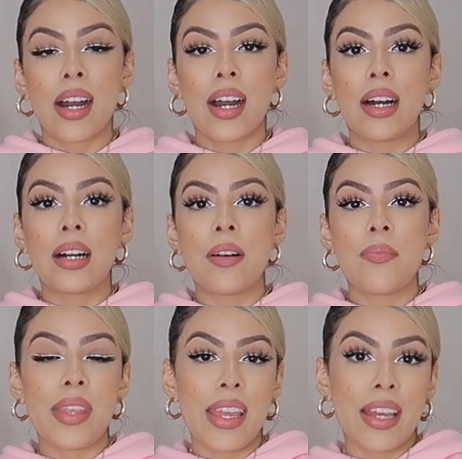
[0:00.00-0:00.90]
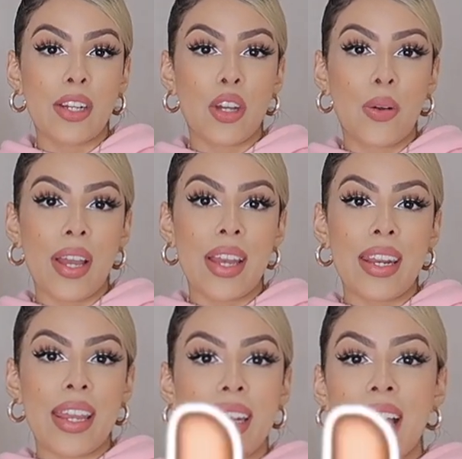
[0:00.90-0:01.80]
And go
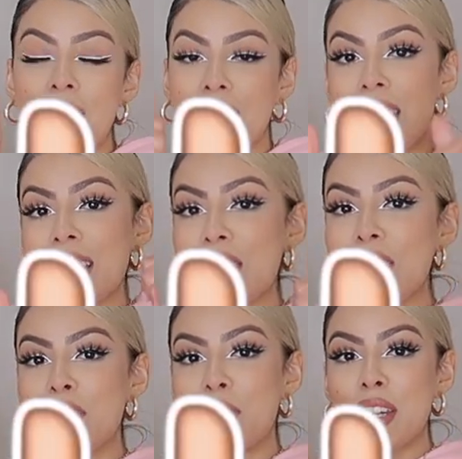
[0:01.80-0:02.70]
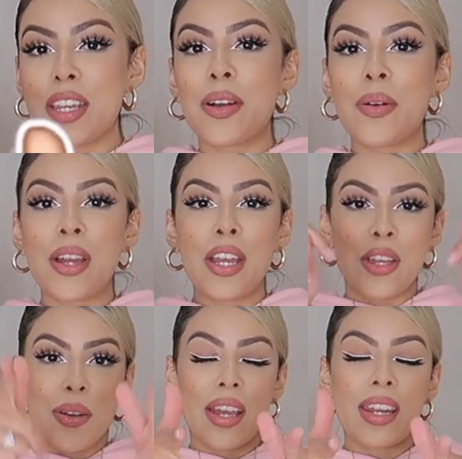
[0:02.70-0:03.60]
ahead and like this video.
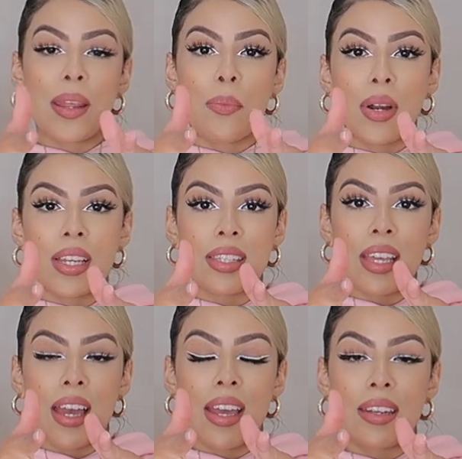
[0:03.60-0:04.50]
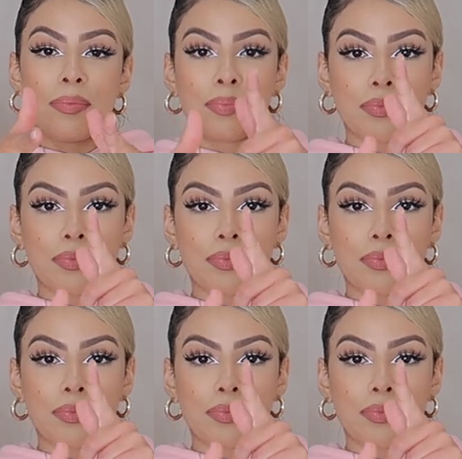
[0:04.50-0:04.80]
Go ahead and press that